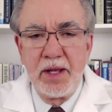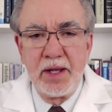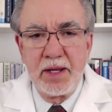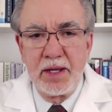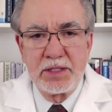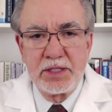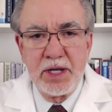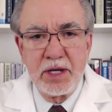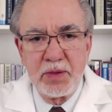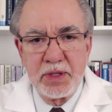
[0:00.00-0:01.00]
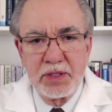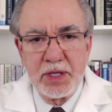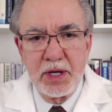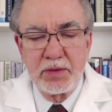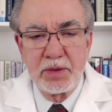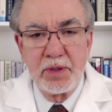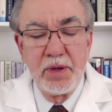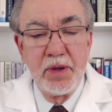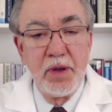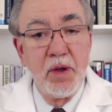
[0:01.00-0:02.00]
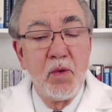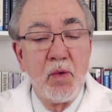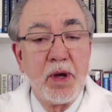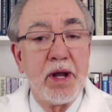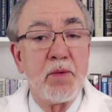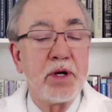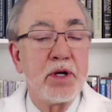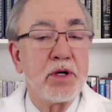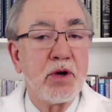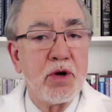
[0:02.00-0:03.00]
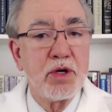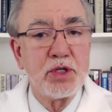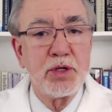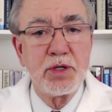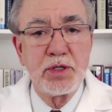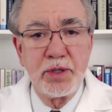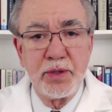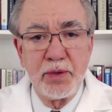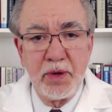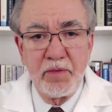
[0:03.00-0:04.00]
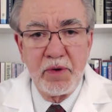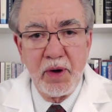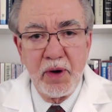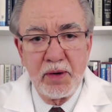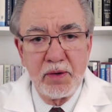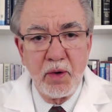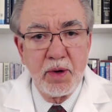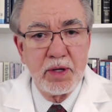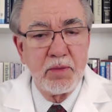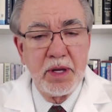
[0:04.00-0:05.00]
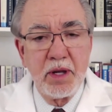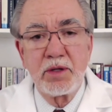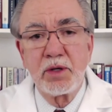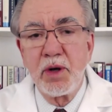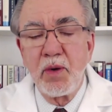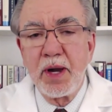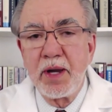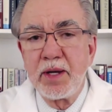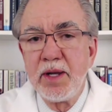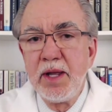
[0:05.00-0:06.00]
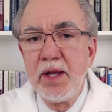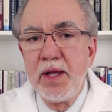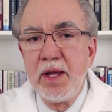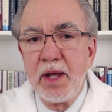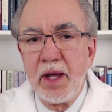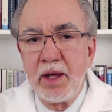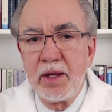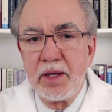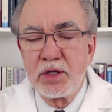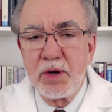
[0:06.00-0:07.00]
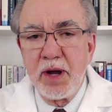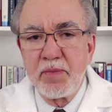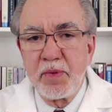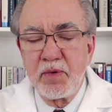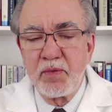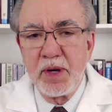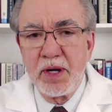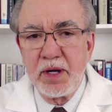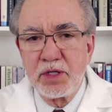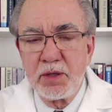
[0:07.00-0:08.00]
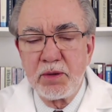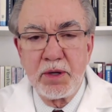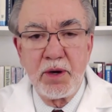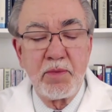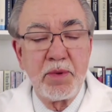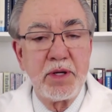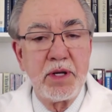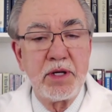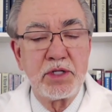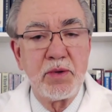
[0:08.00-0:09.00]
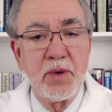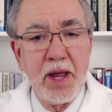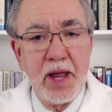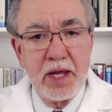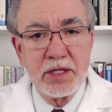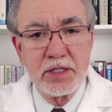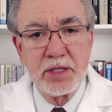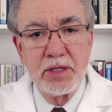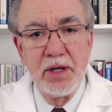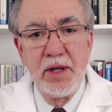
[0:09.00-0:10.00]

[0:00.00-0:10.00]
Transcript: etc., etc. What I would encourage you to do if you're going to be undergoing intraoperative radiation therapy is to ask